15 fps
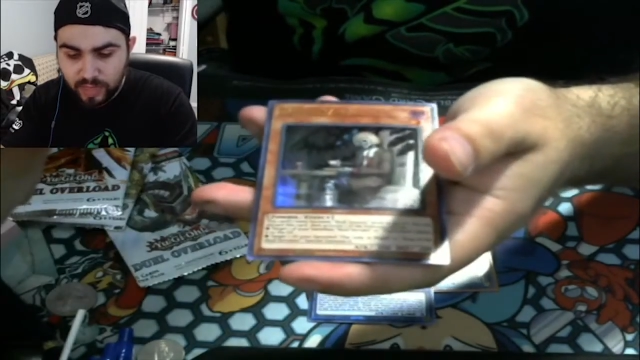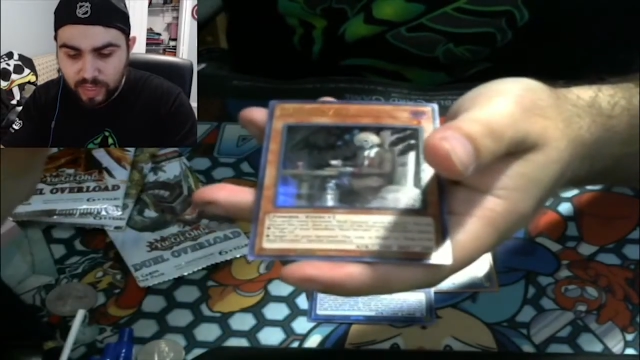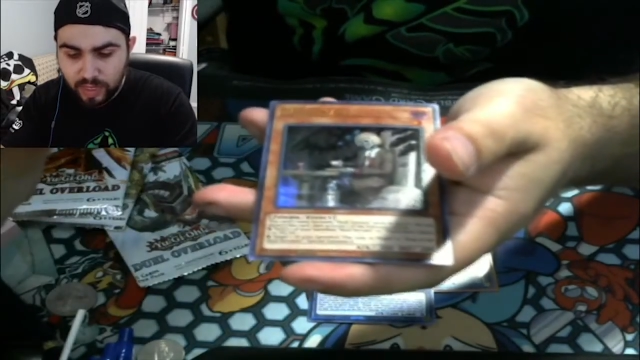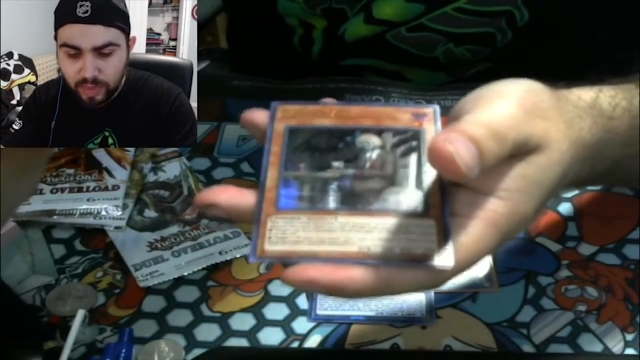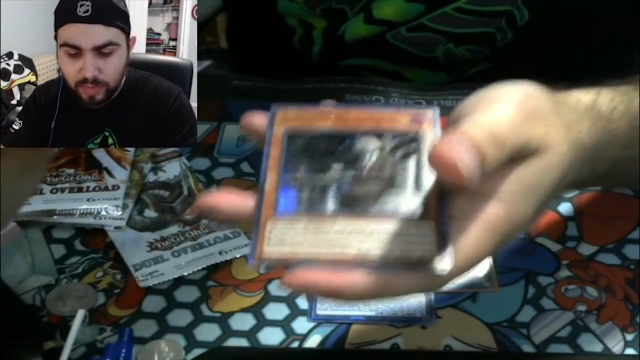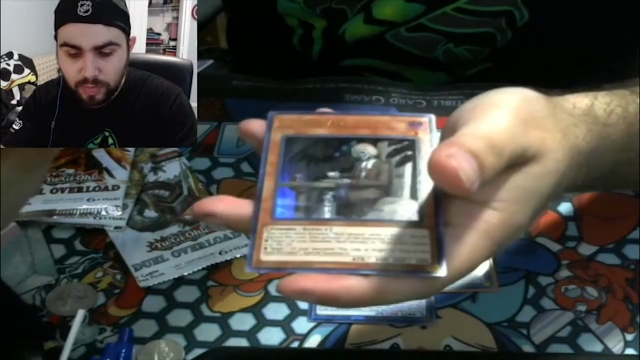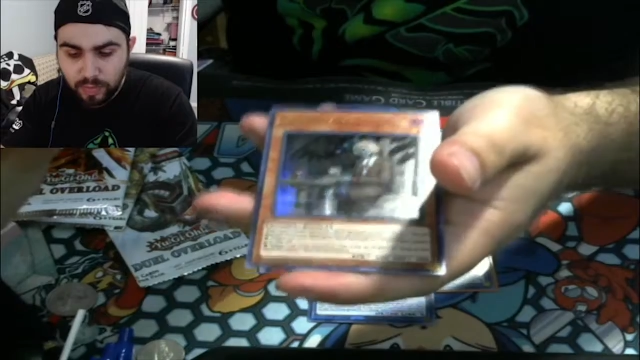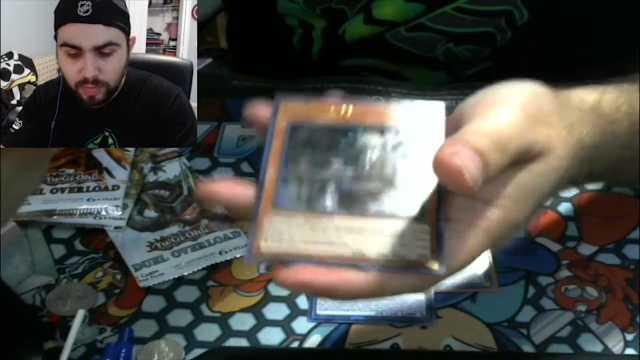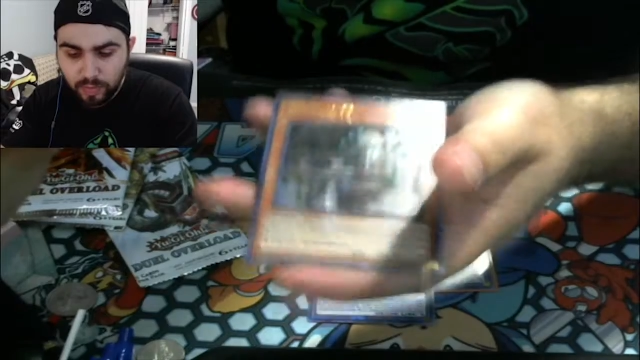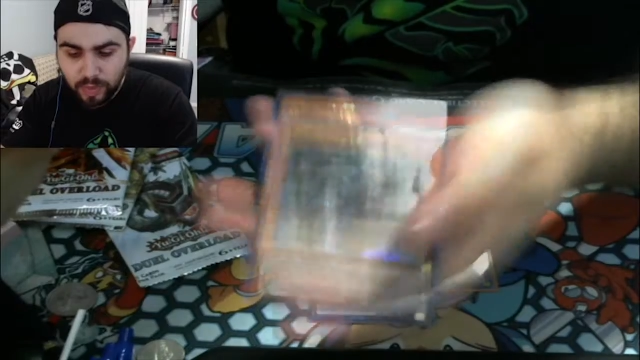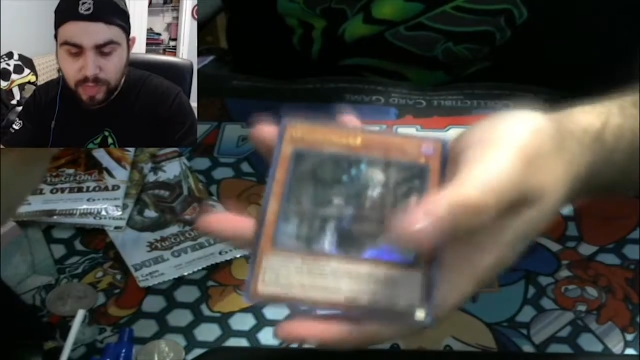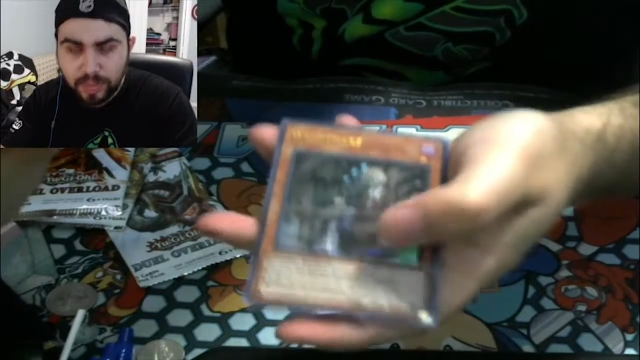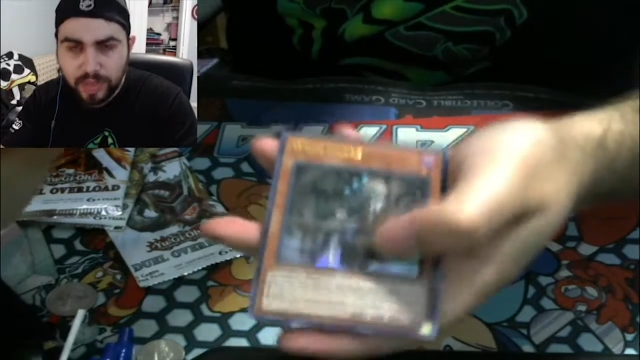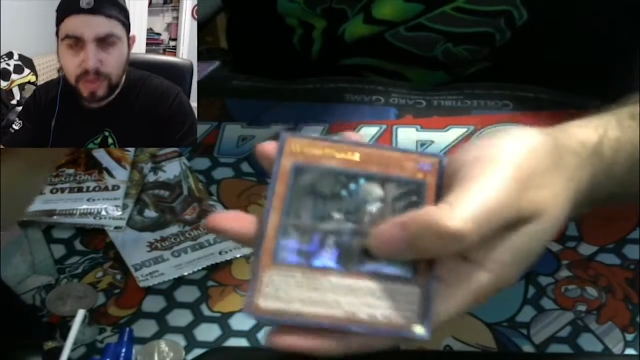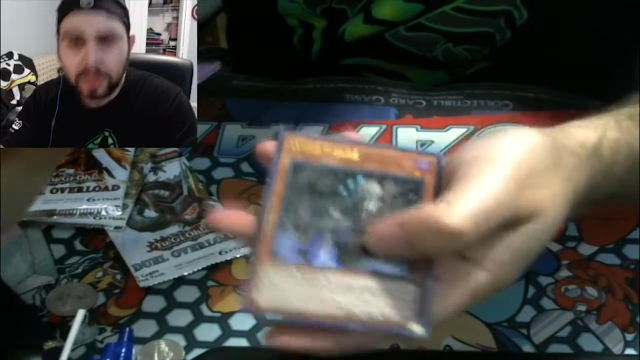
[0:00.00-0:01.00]
And
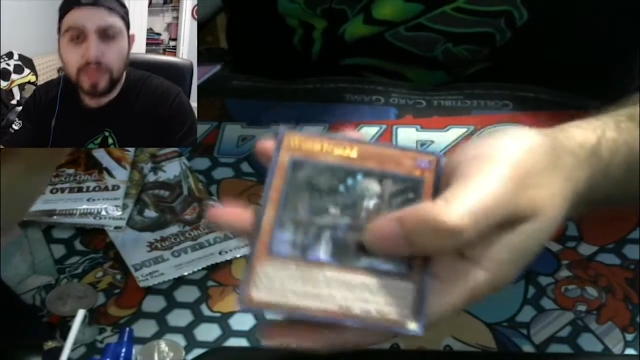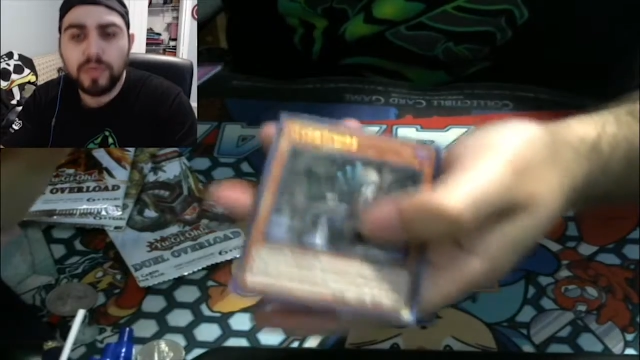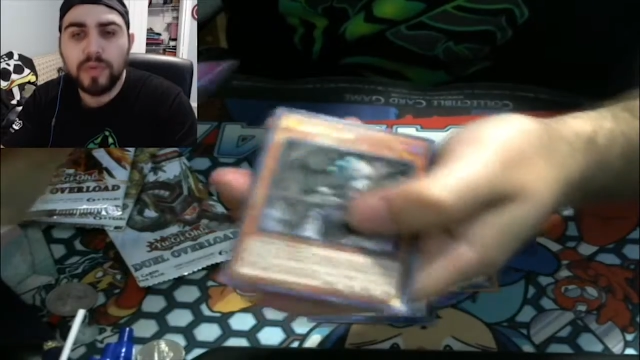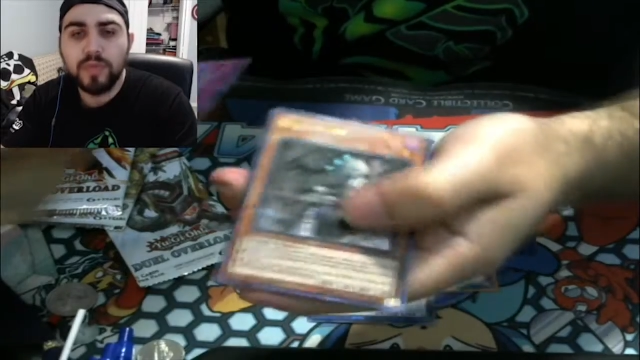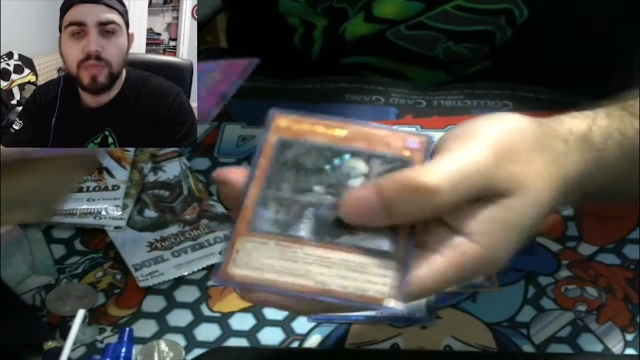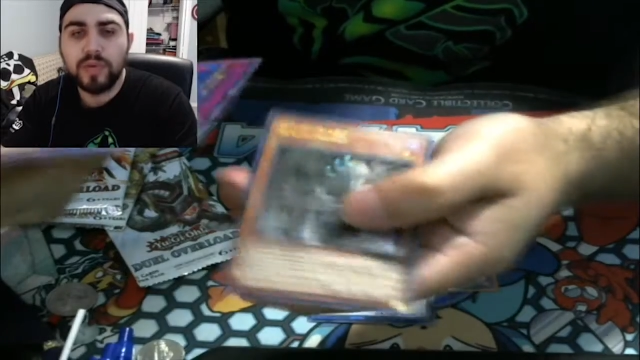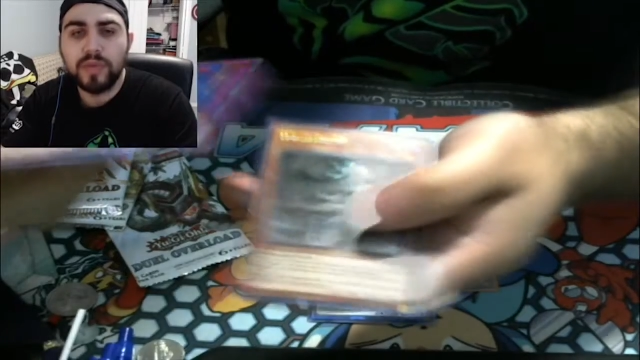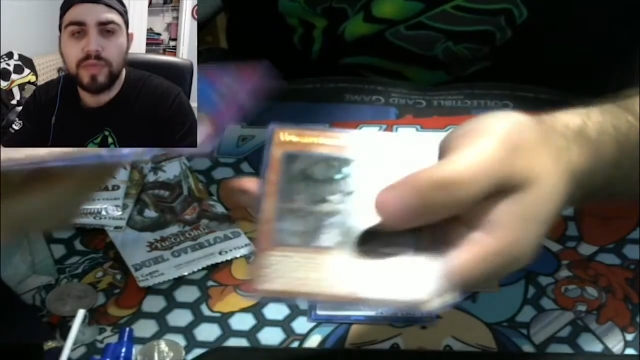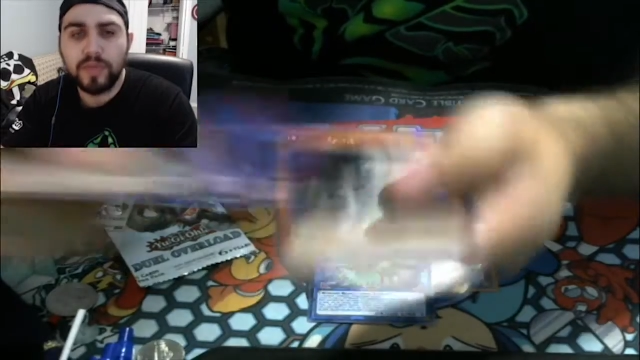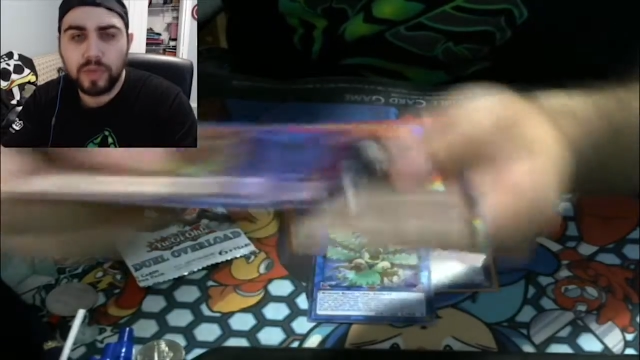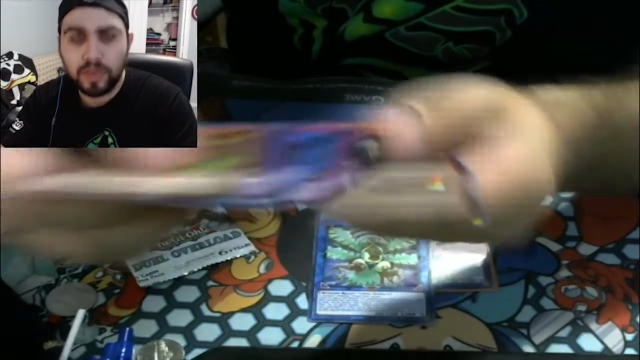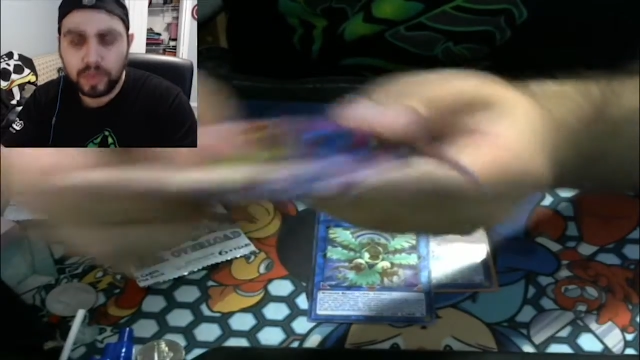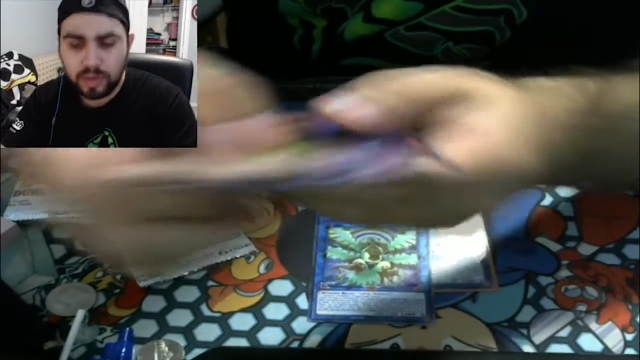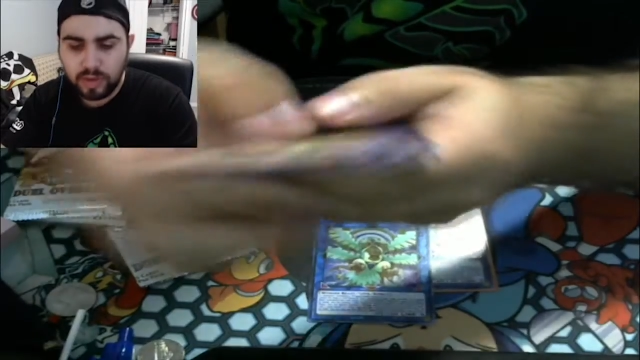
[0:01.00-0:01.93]
White Mare reprint for